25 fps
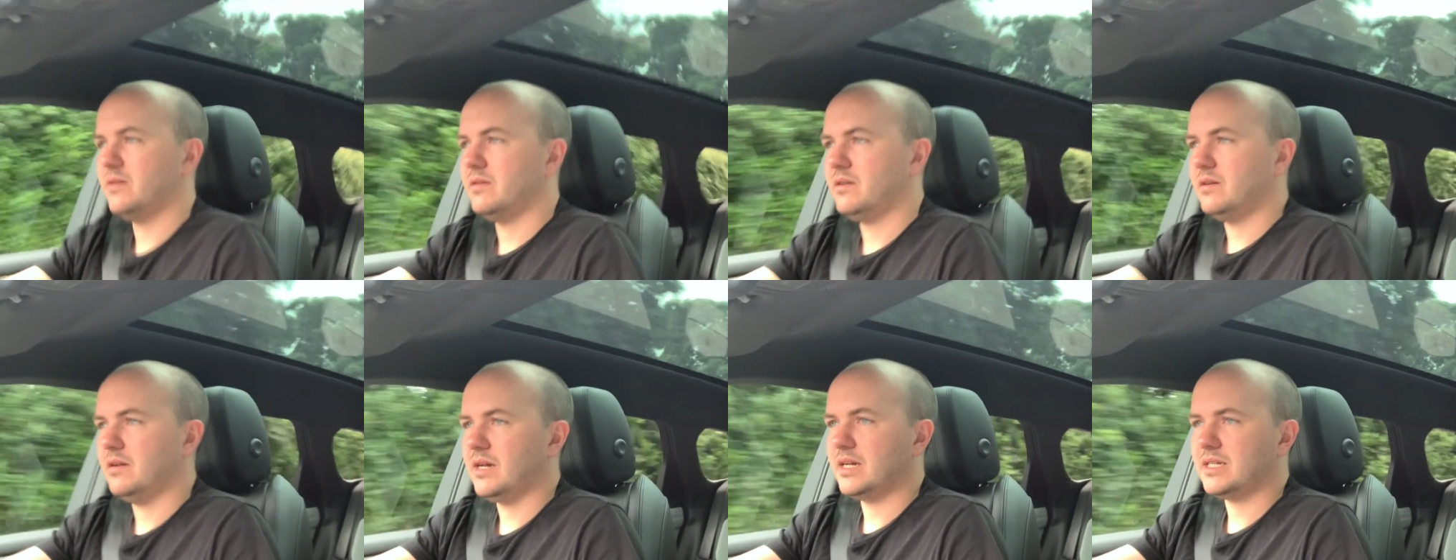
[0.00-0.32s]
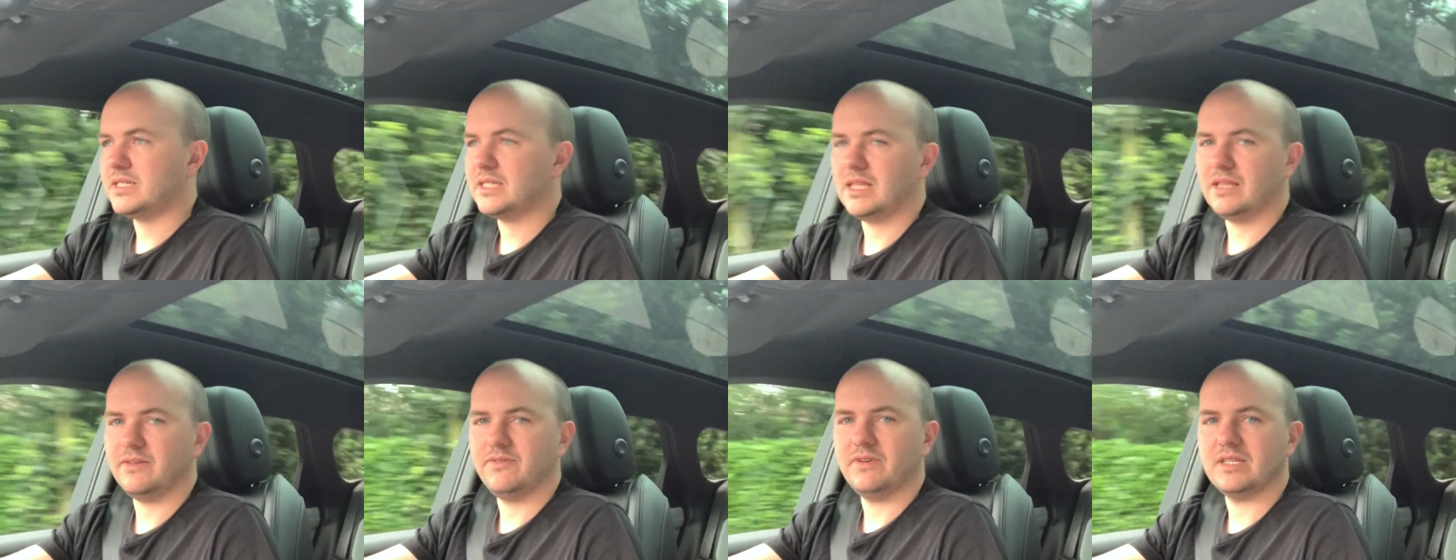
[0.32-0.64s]

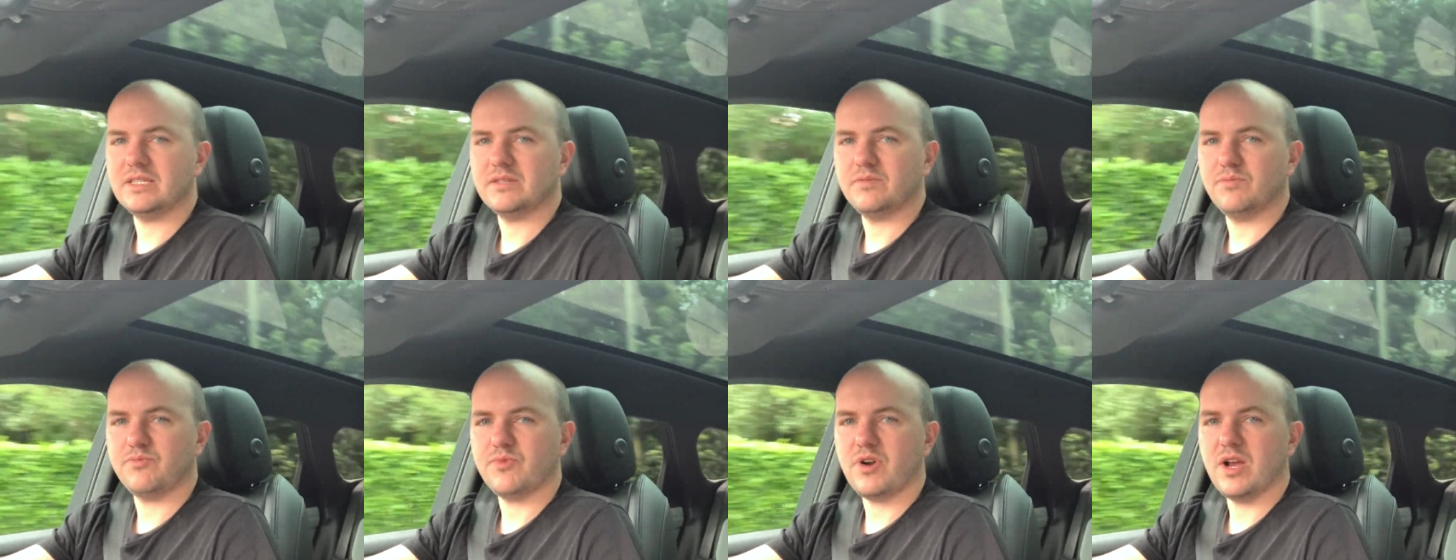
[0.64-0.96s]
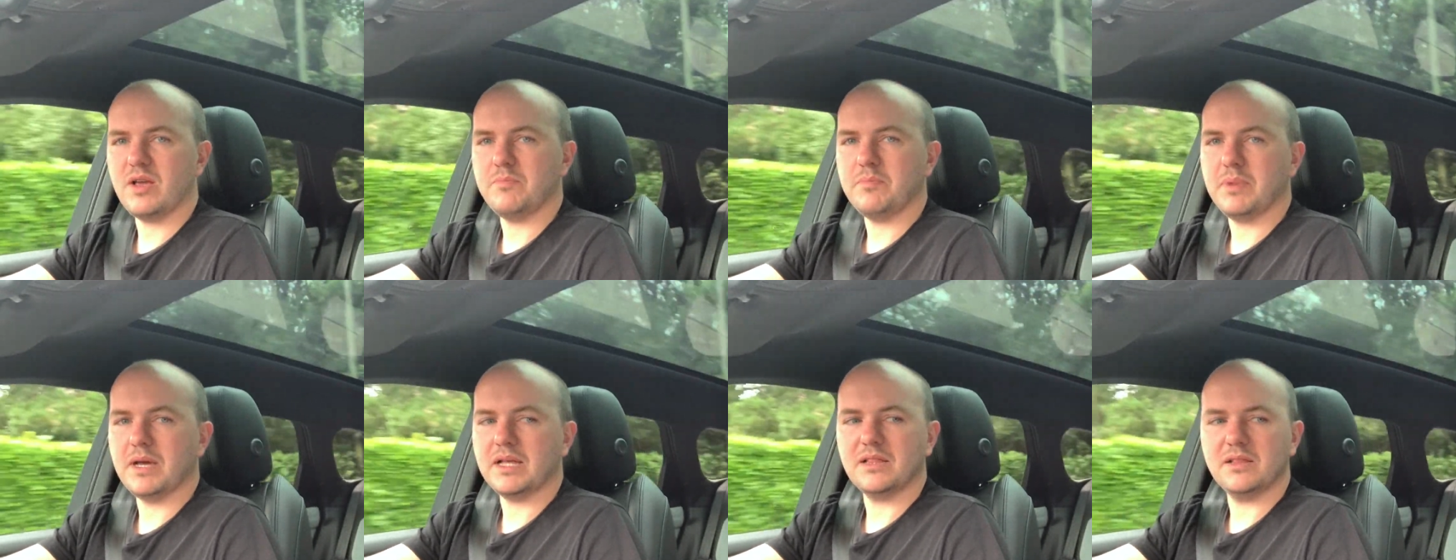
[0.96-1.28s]
accelerator and
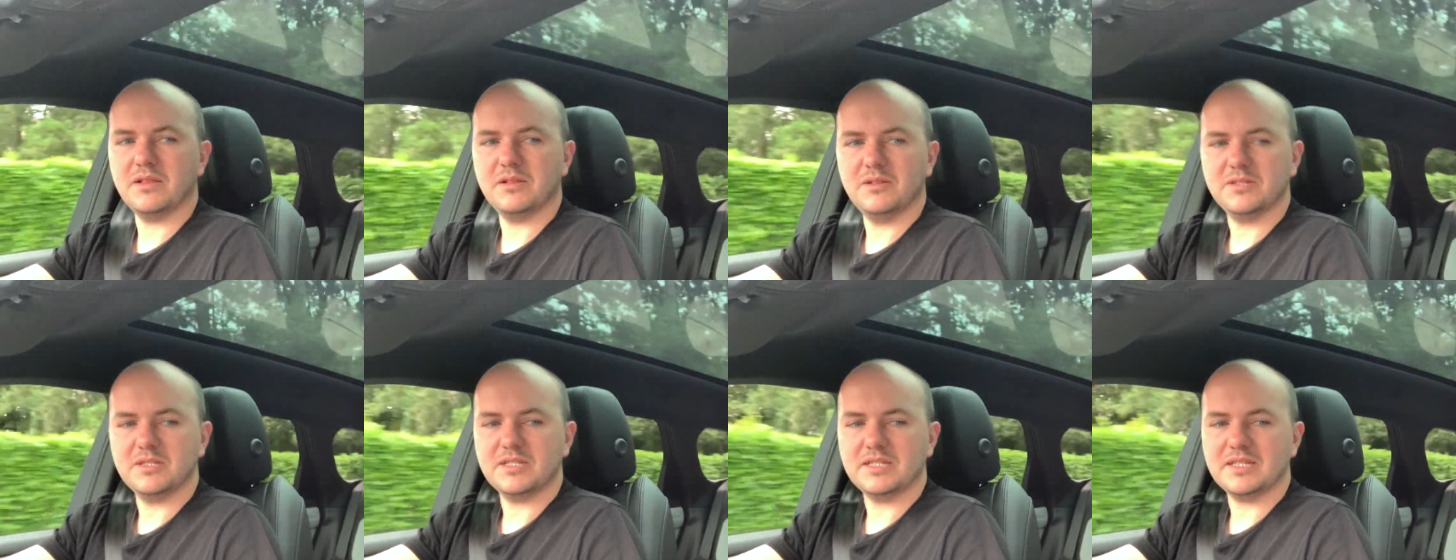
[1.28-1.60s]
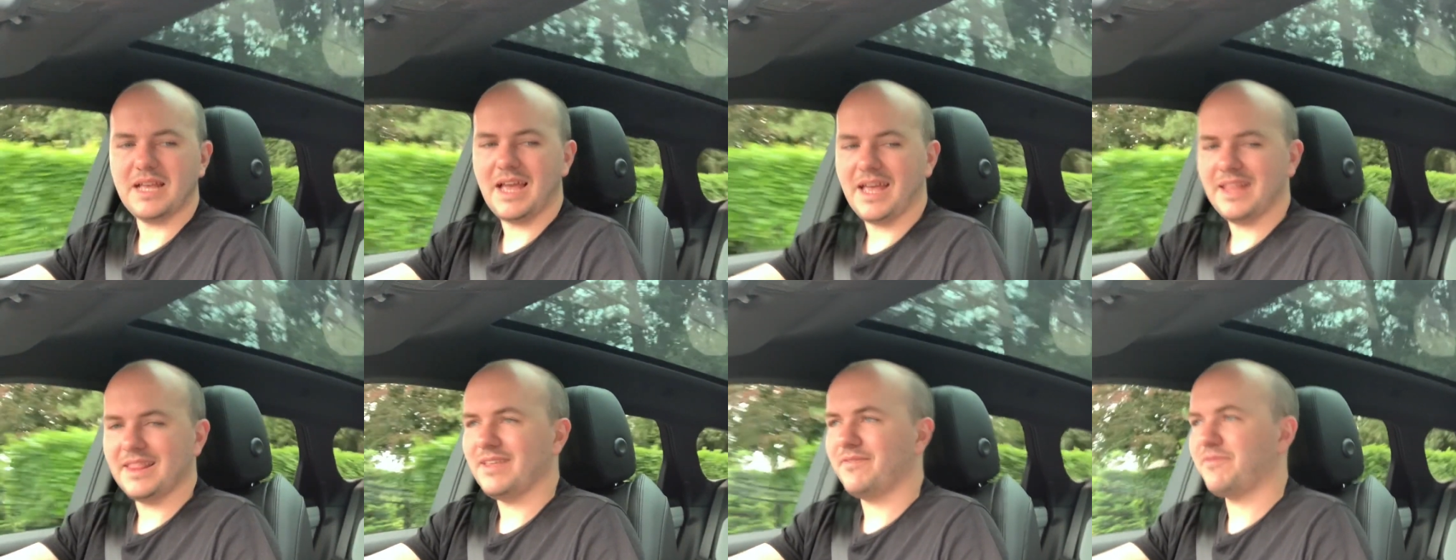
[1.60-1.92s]
brake pedals.
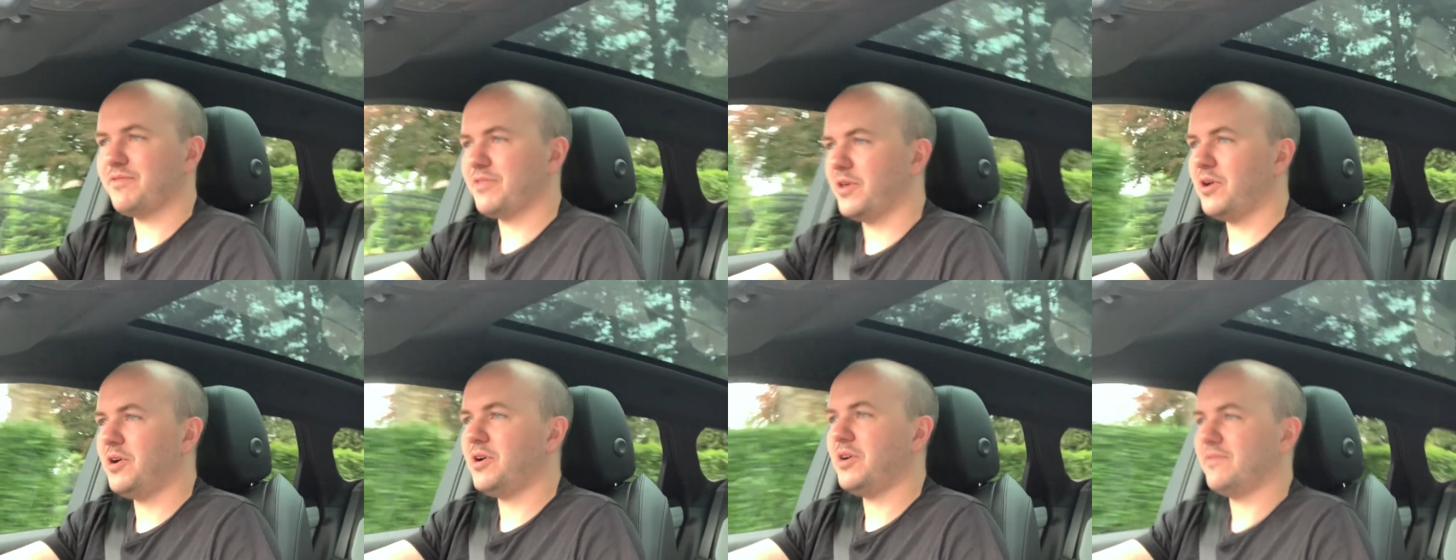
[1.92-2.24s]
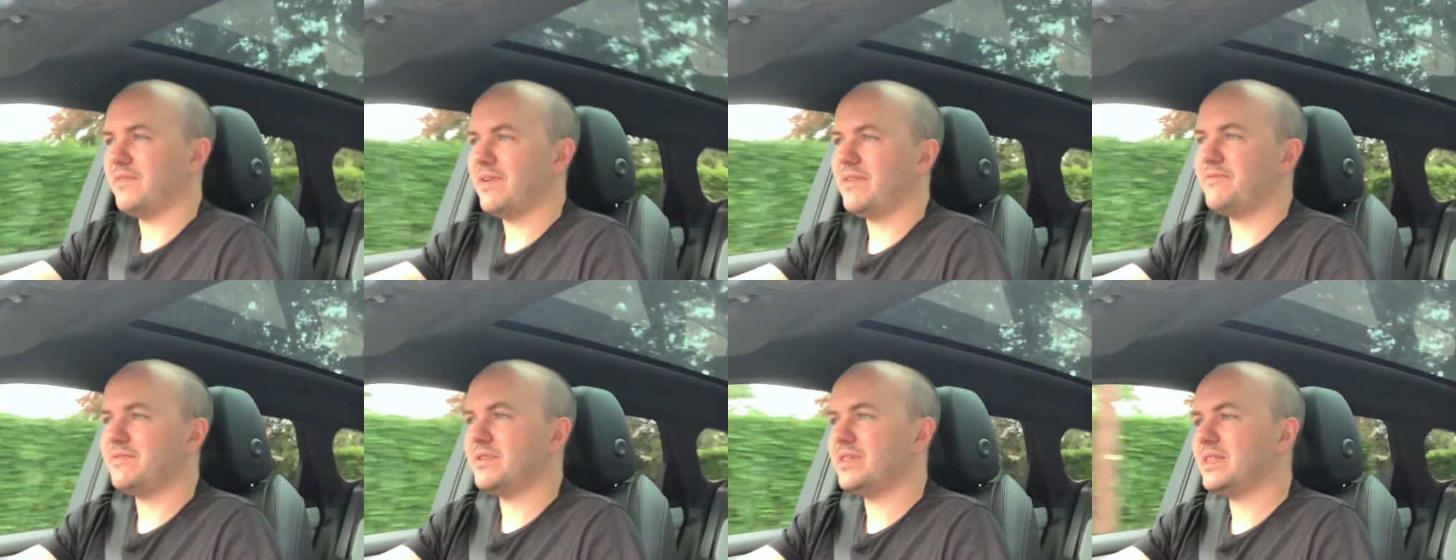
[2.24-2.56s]
They've thought of
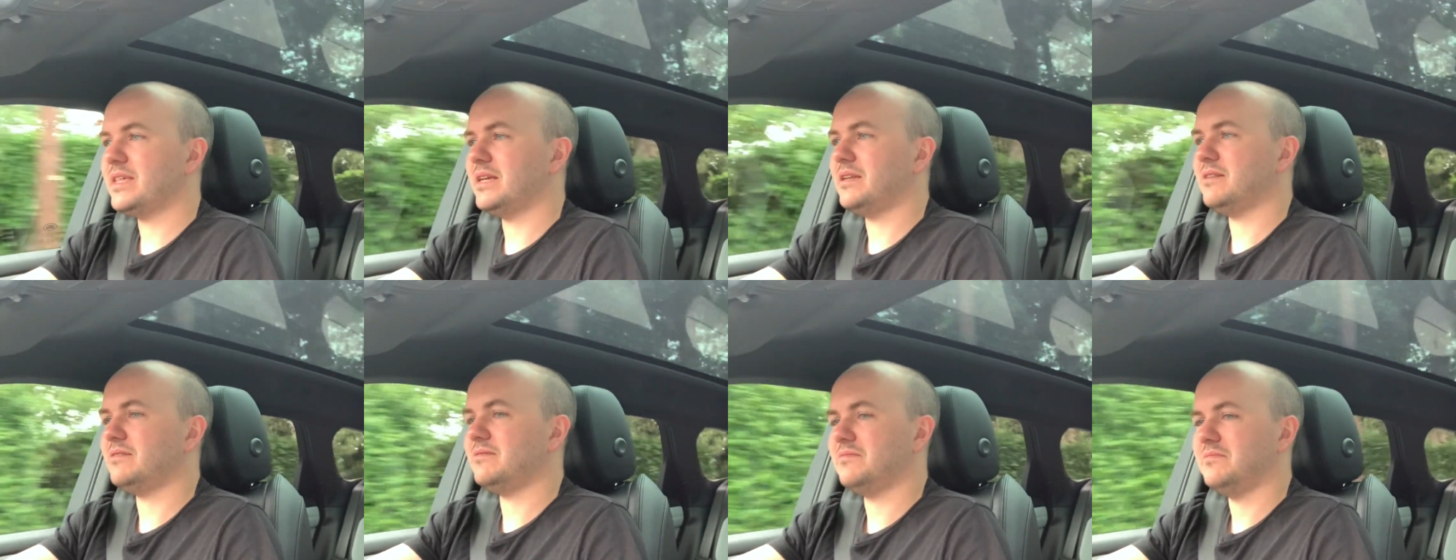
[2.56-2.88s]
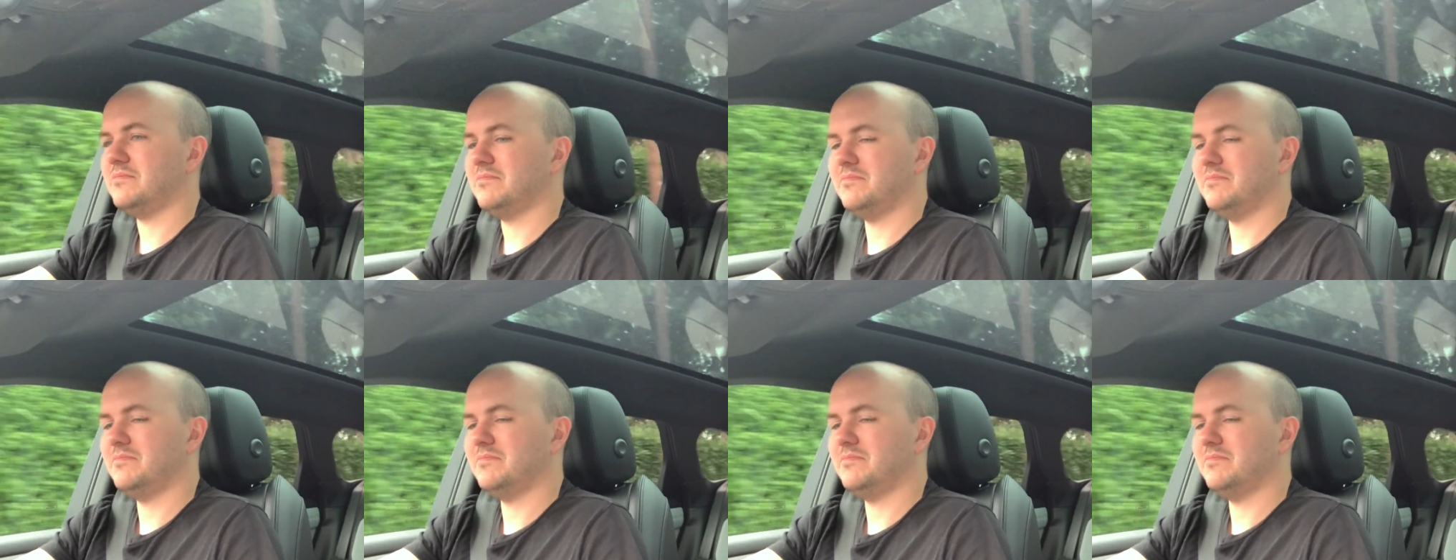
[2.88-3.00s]
everything